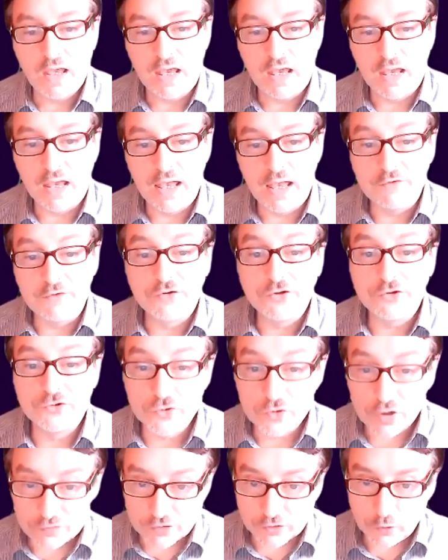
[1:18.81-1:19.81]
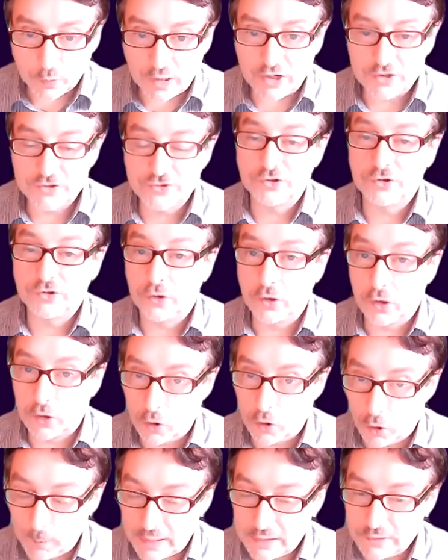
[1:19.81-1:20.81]
If you do have a question or a
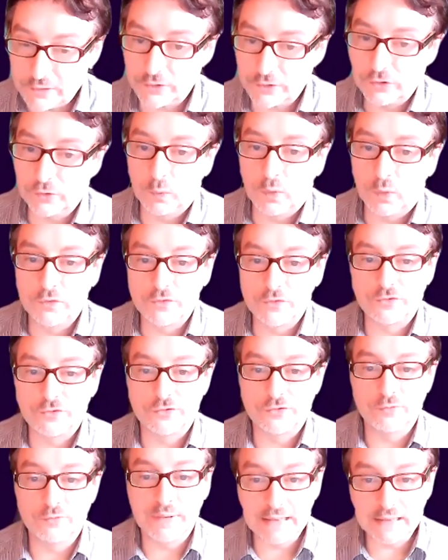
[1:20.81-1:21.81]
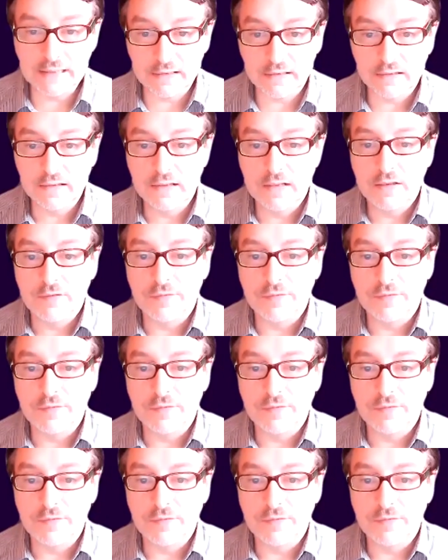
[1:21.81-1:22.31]
comment that you want to make,